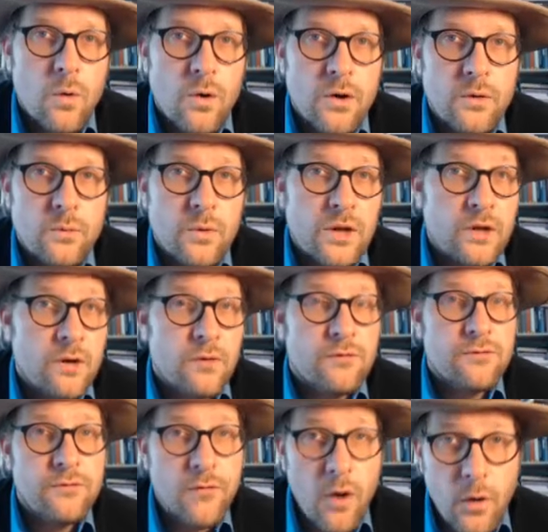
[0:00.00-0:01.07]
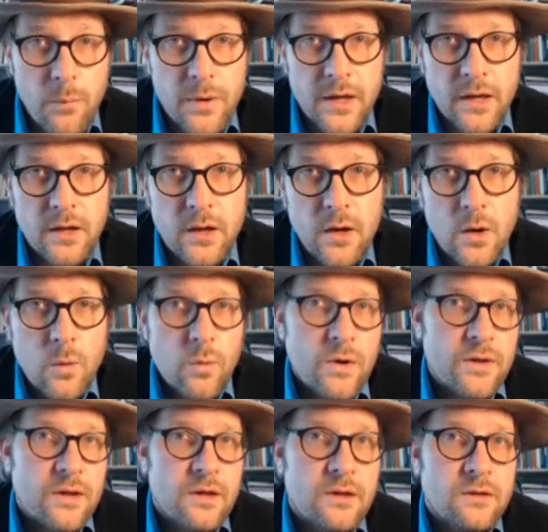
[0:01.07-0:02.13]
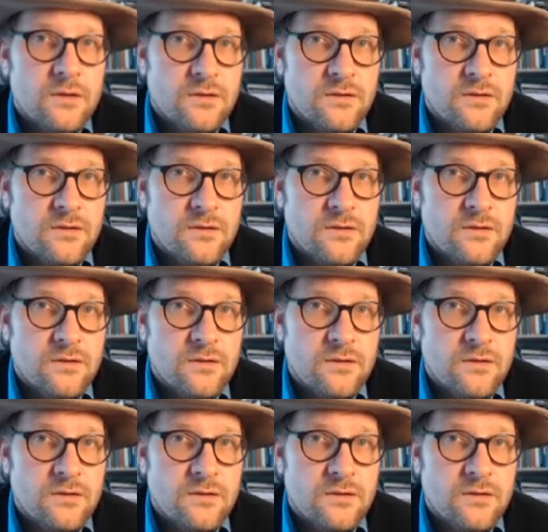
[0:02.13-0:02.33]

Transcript: or rheophobic, where they